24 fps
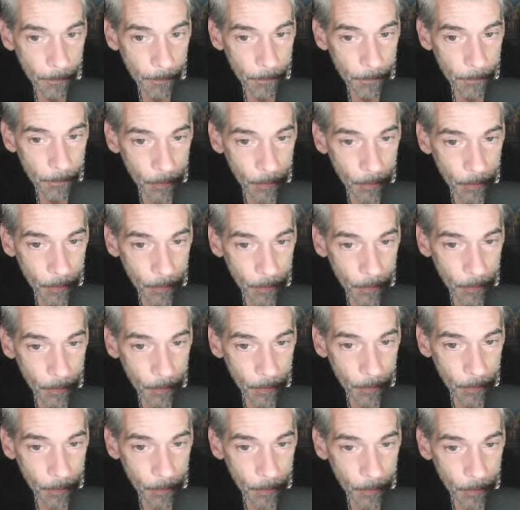Everything in
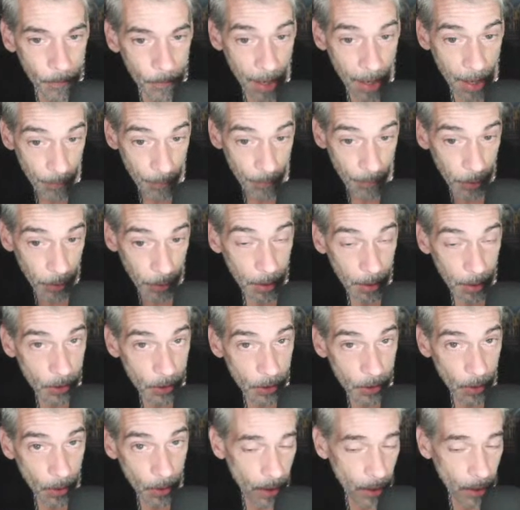all space and time
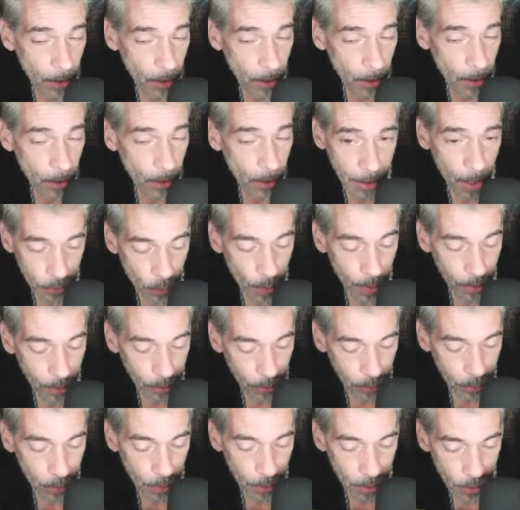is linked, either
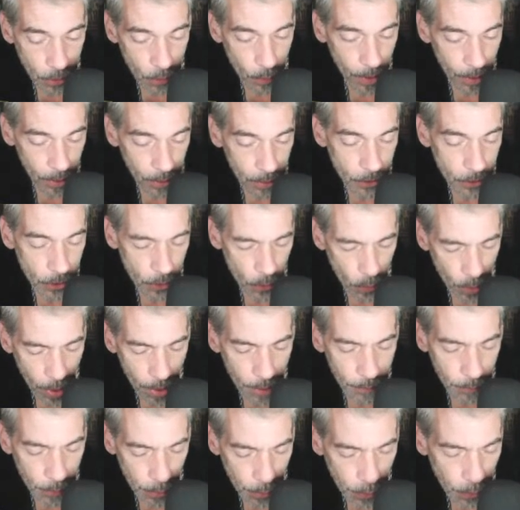directly or indirectly, to
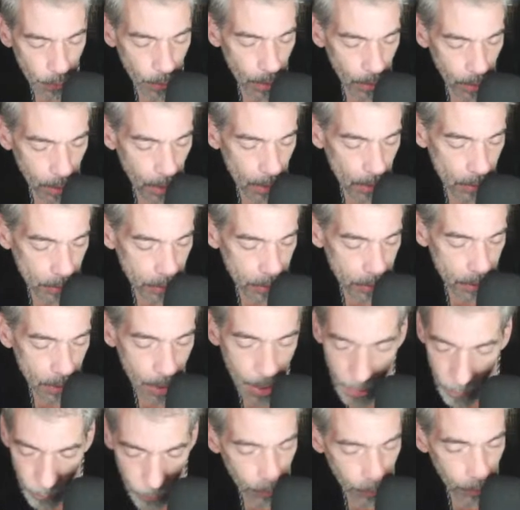everything else.
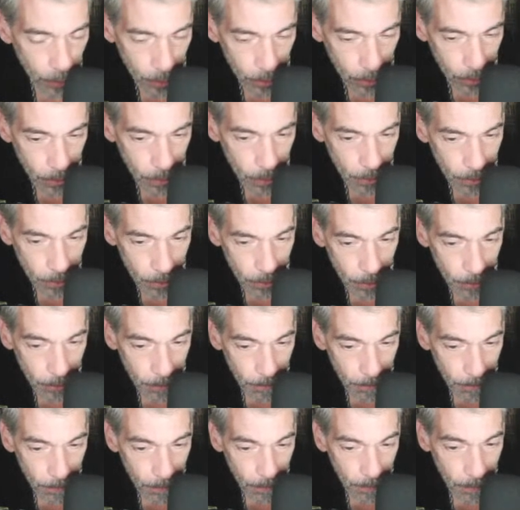Everything.
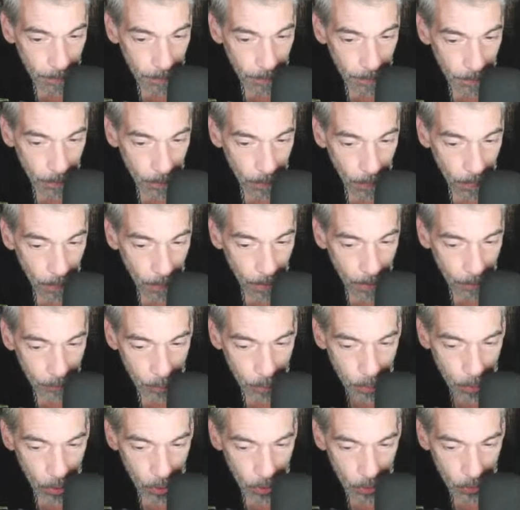Every
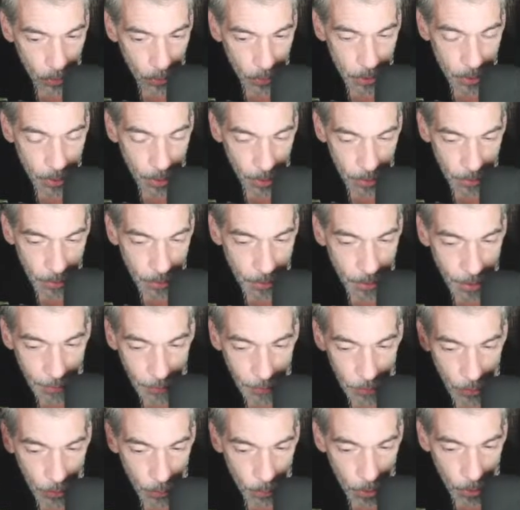particle is connected to
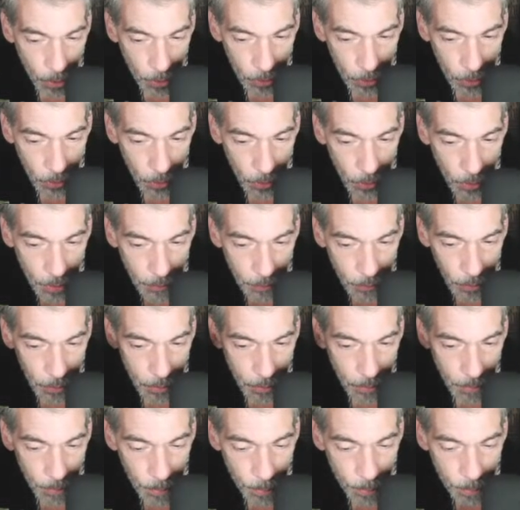every other particle. Every
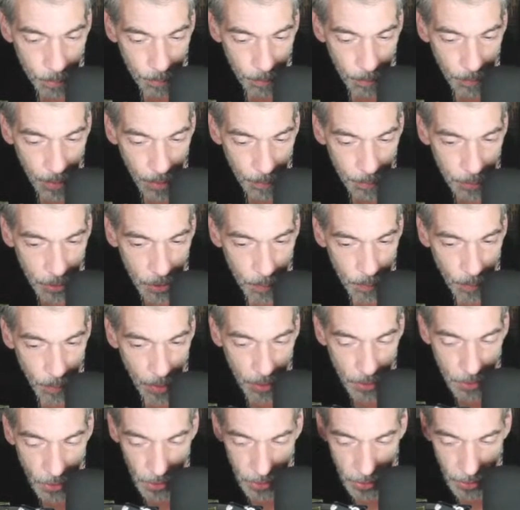empty
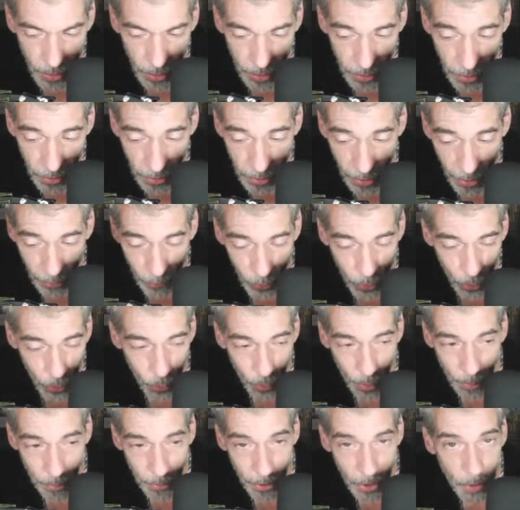space is connected to every other
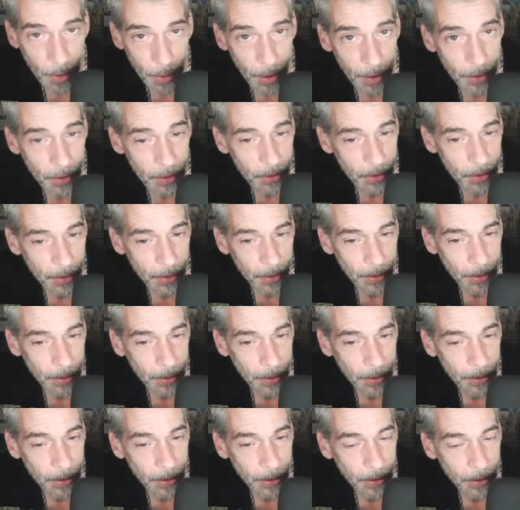empty space.
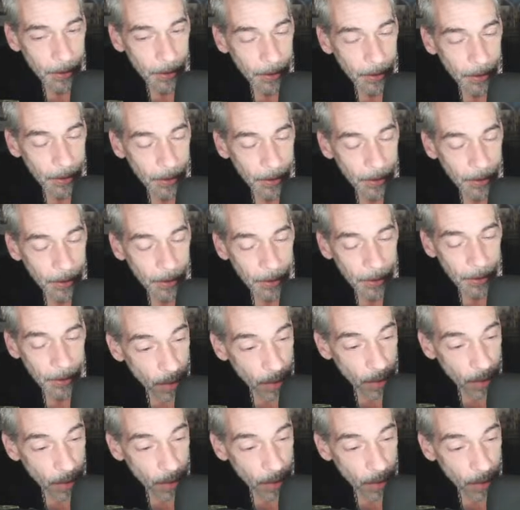Every empty space
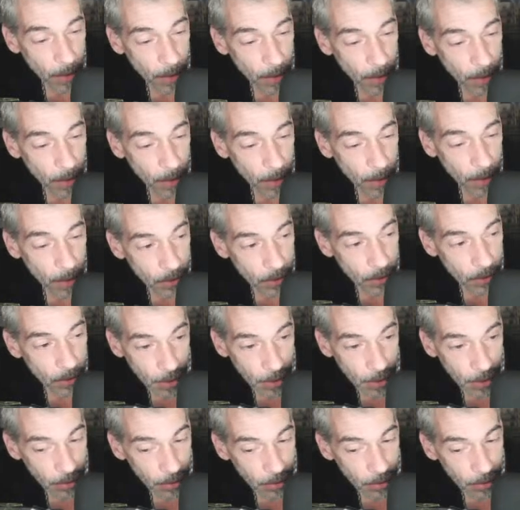is connected to every particle.